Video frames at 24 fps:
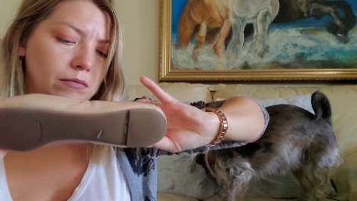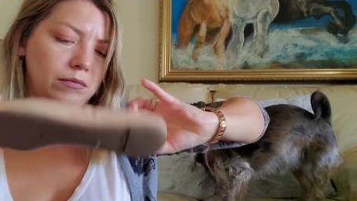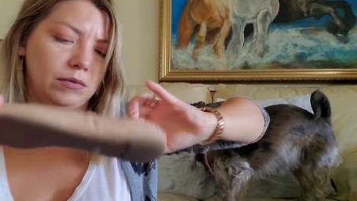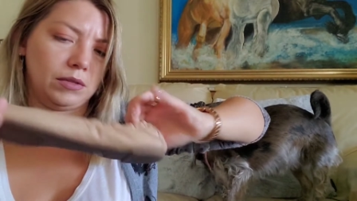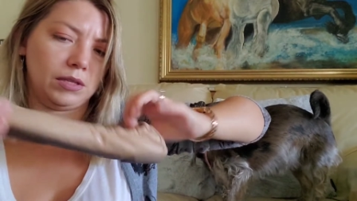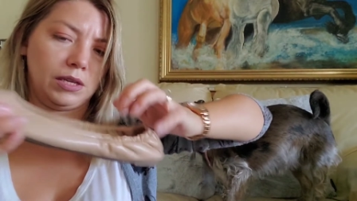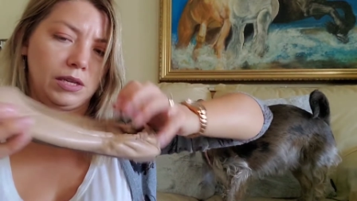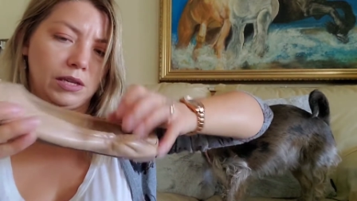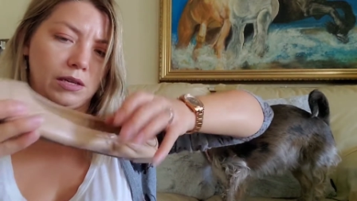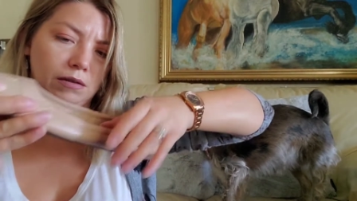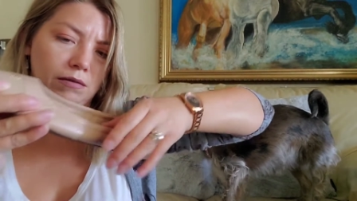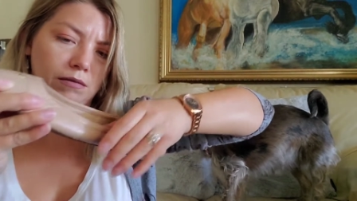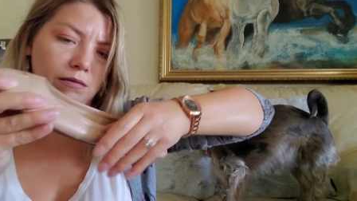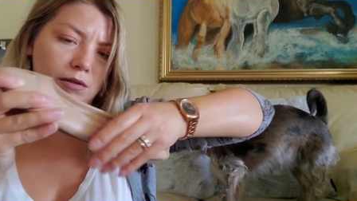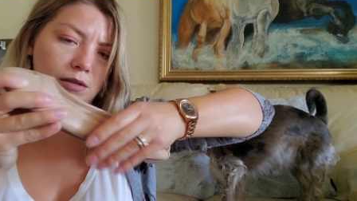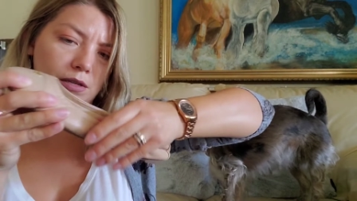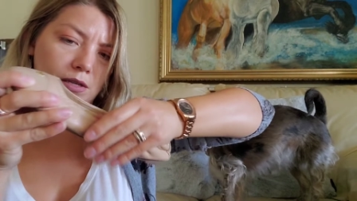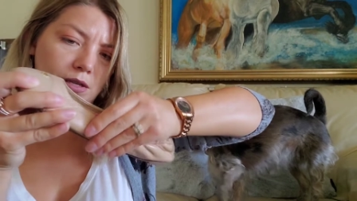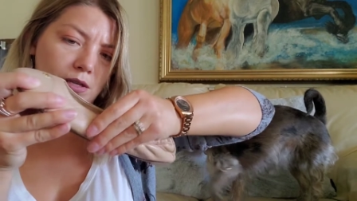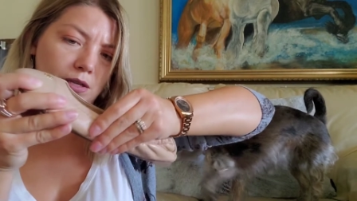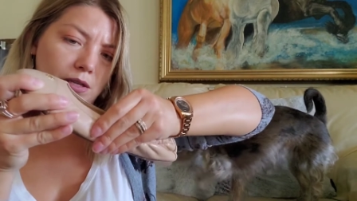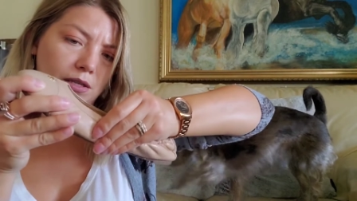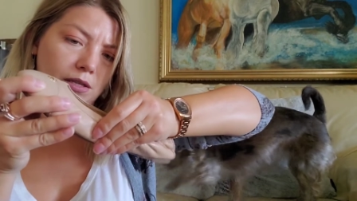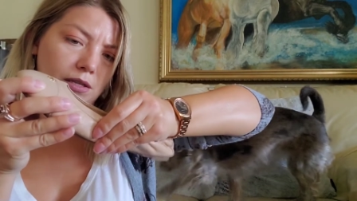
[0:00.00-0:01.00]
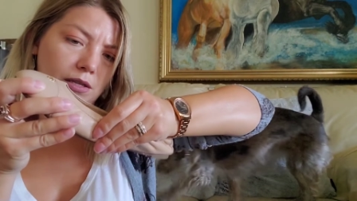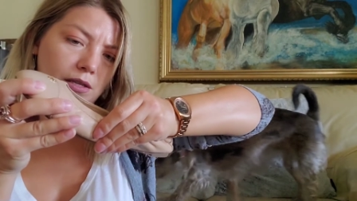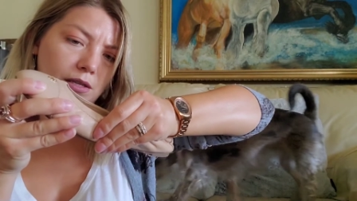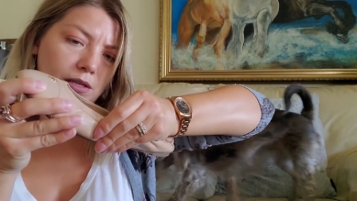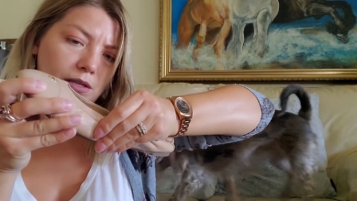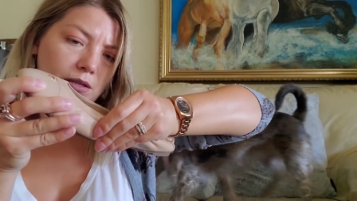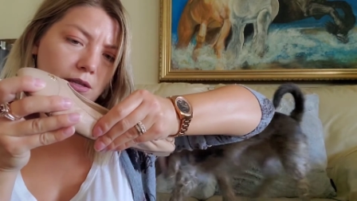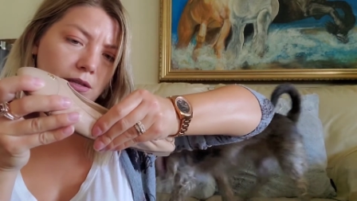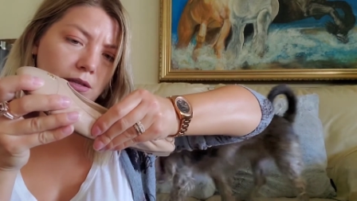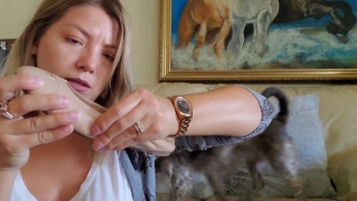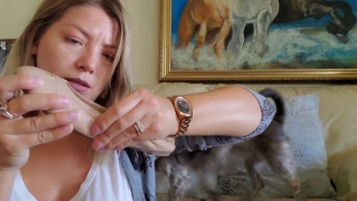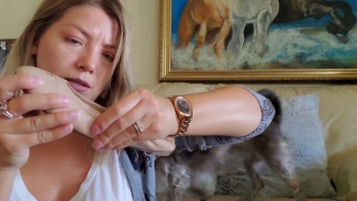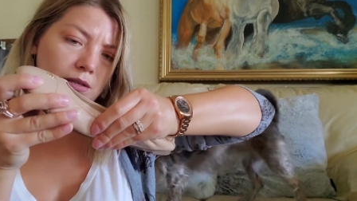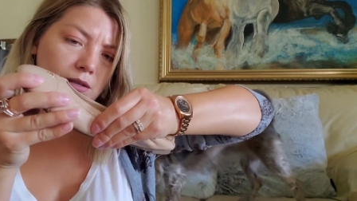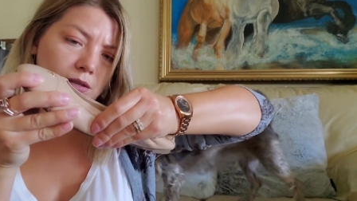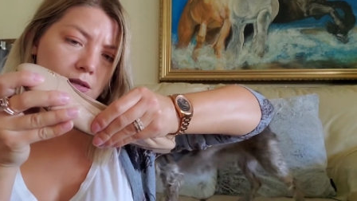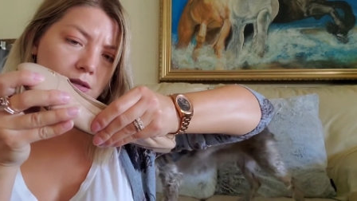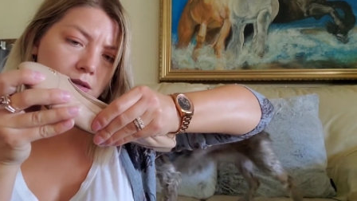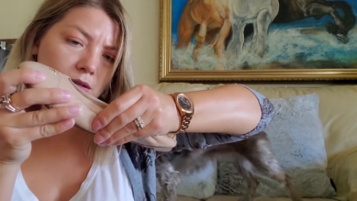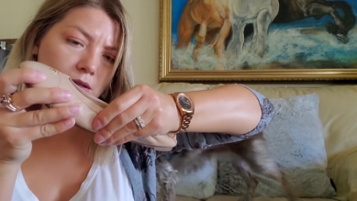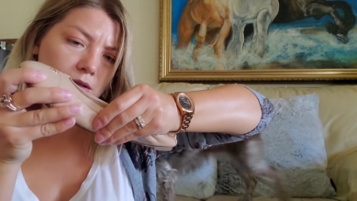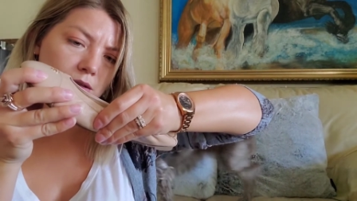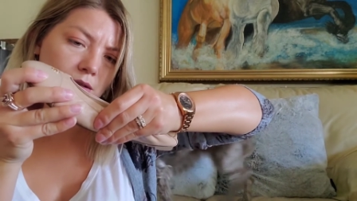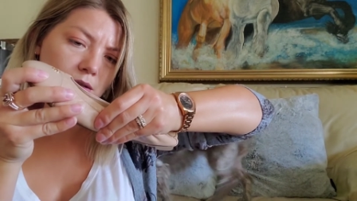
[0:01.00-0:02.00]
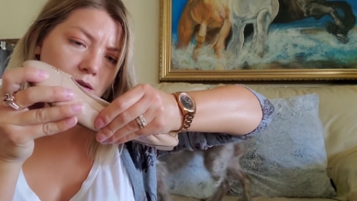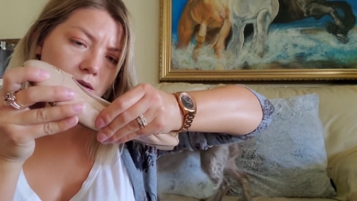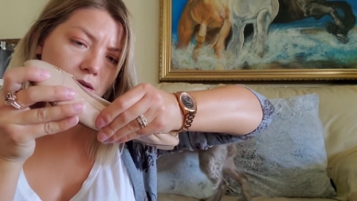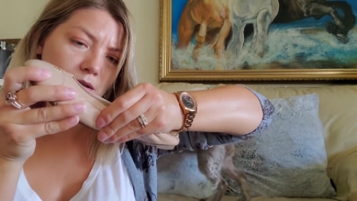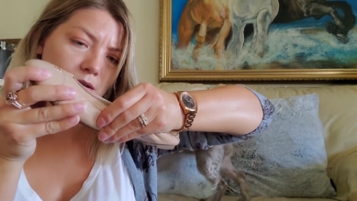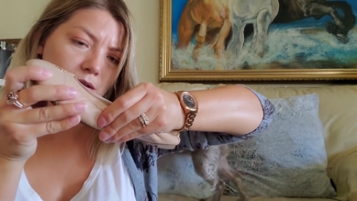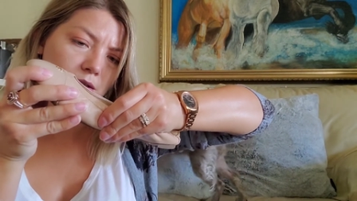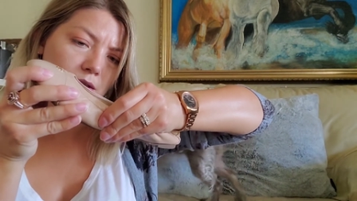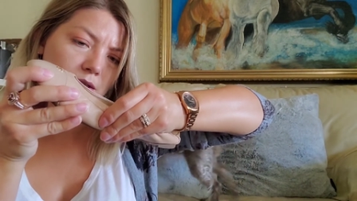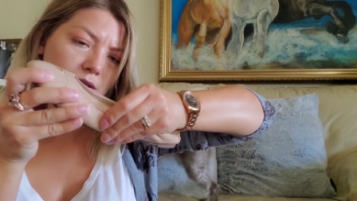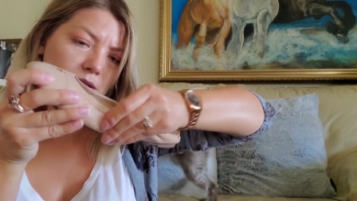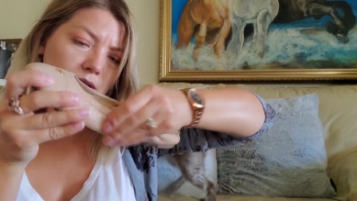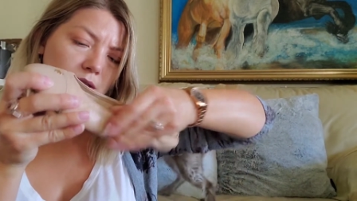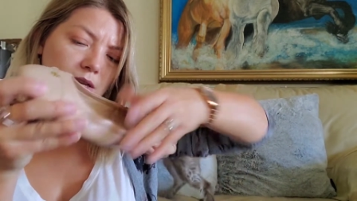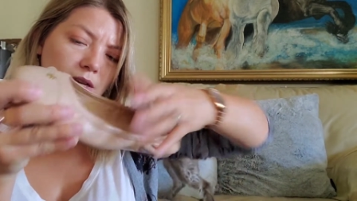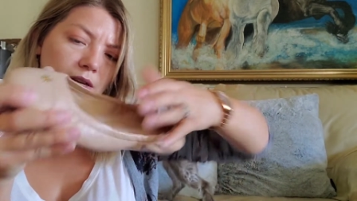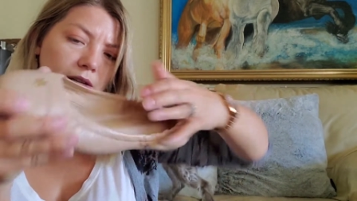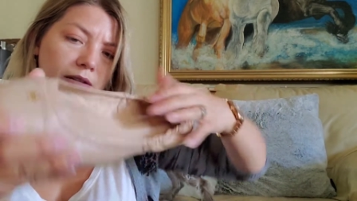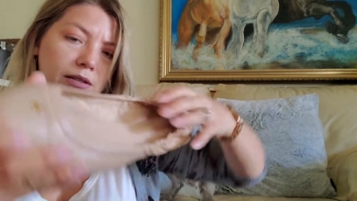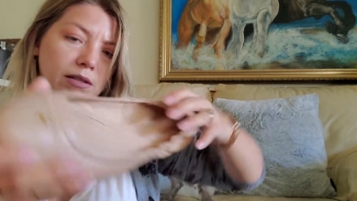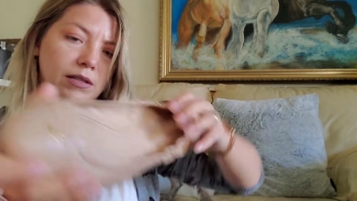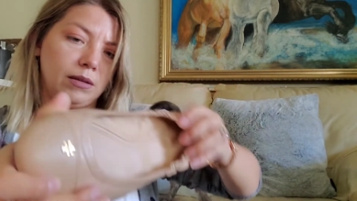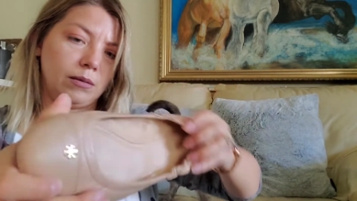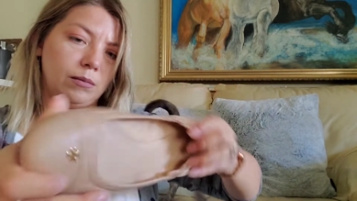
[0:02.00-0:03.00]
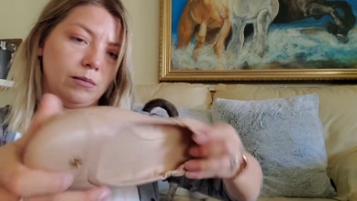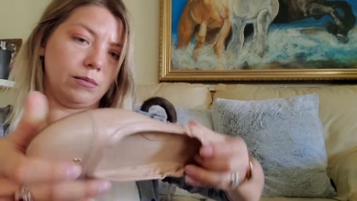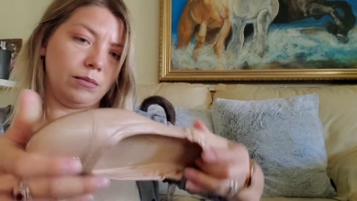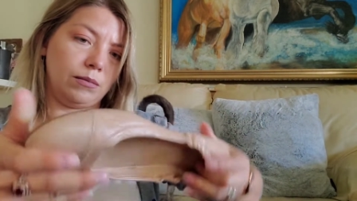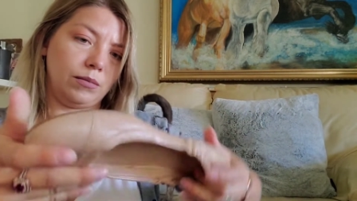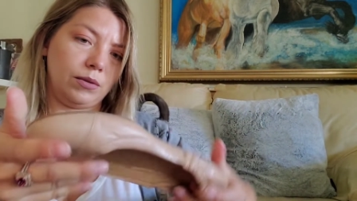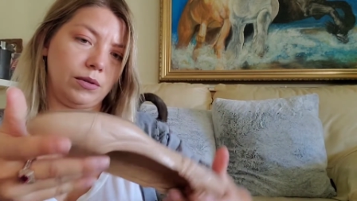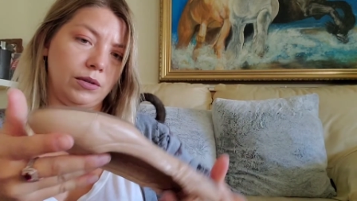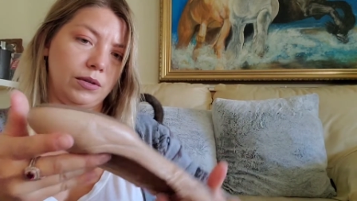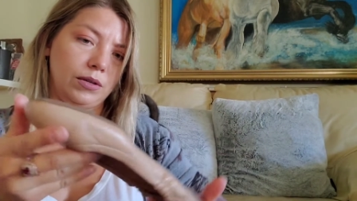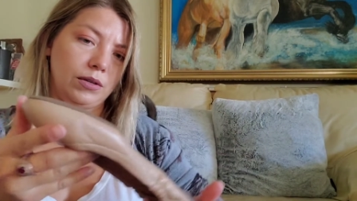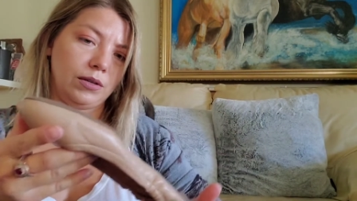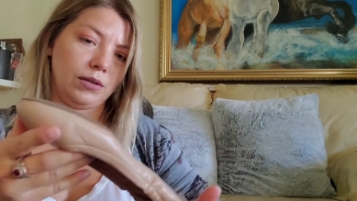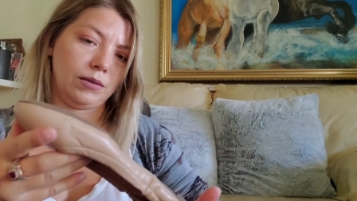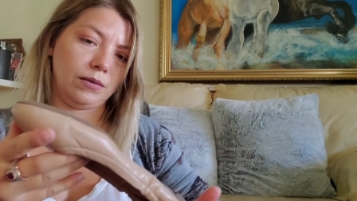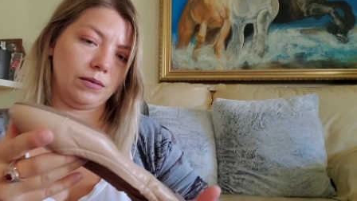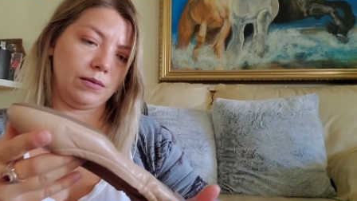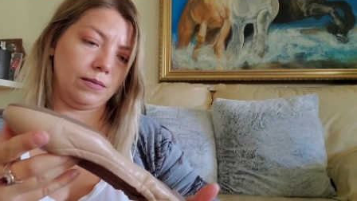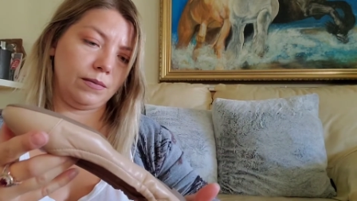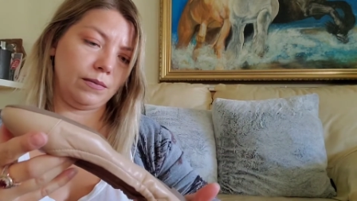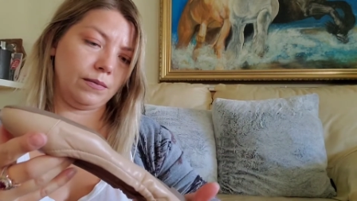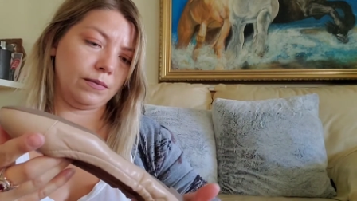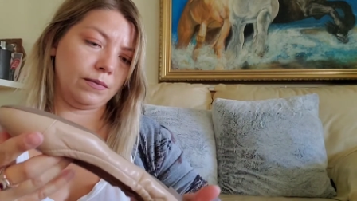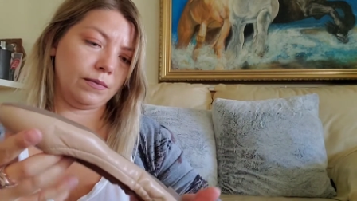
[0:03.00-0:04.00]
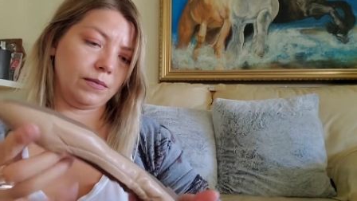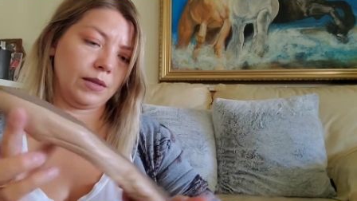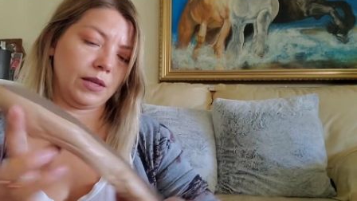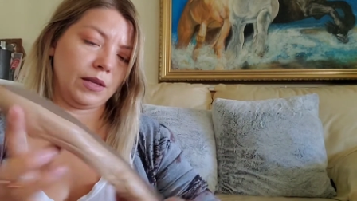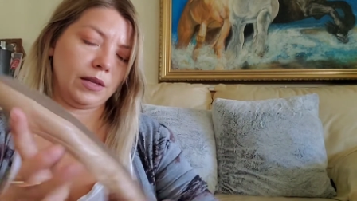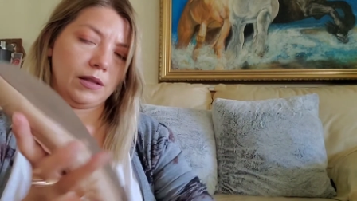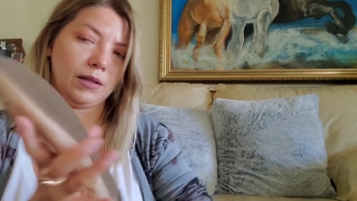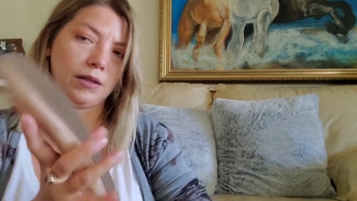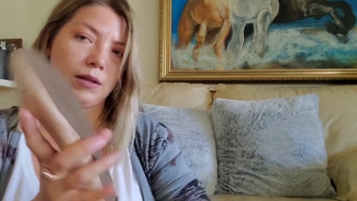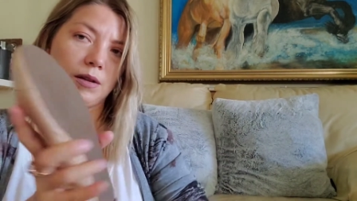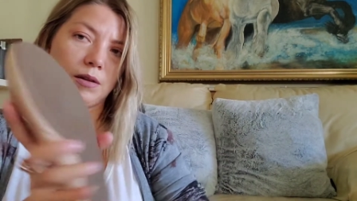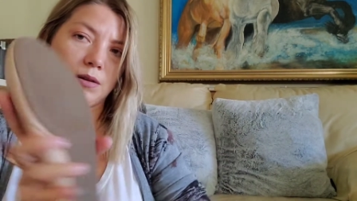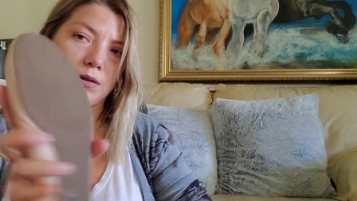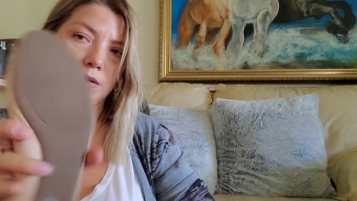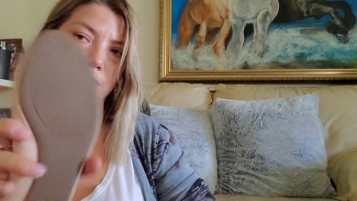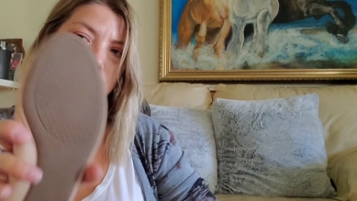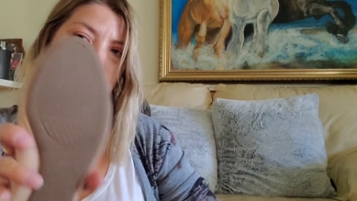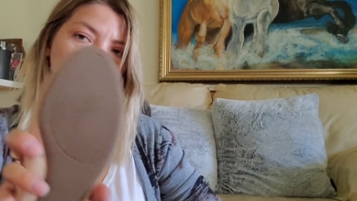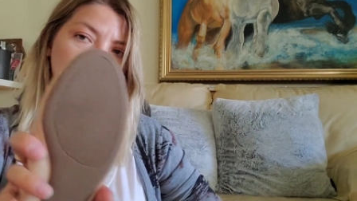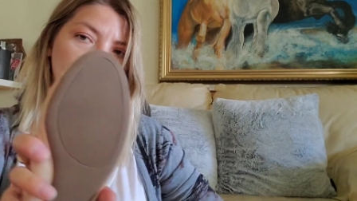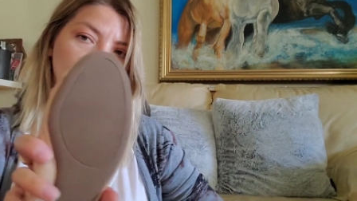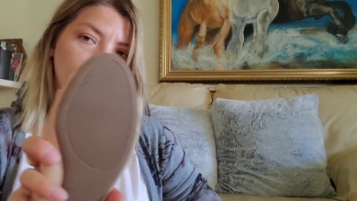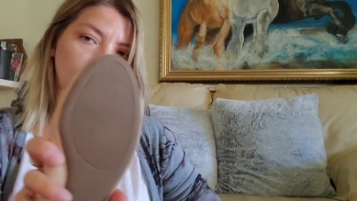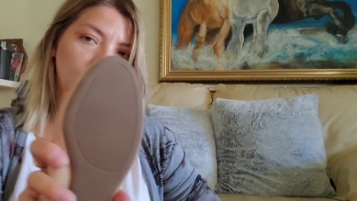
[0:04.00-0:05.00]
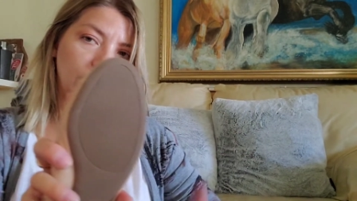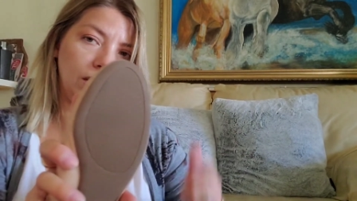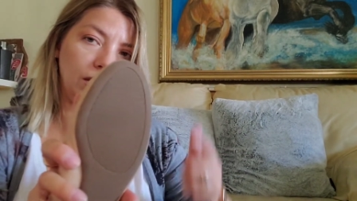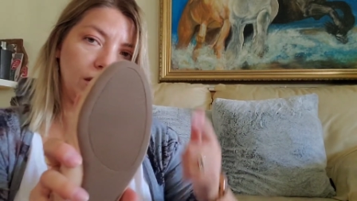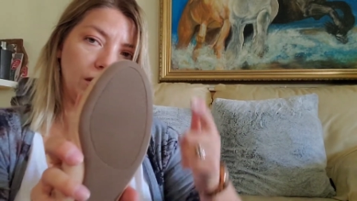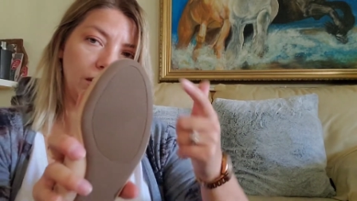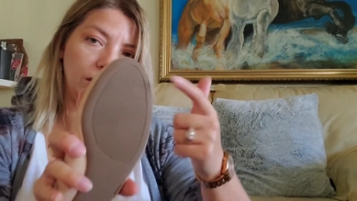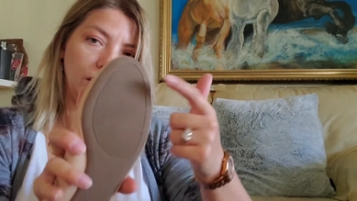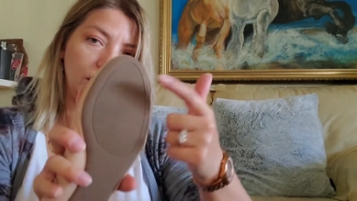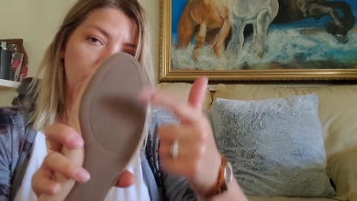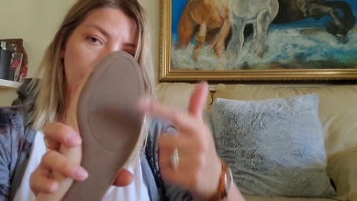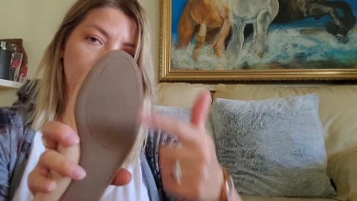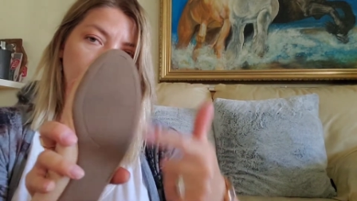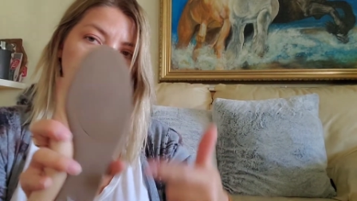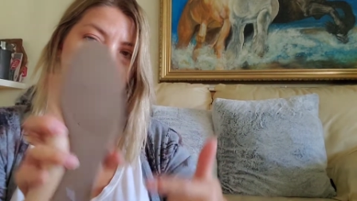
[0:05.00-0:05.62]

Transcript: They have like the style number and the logo here,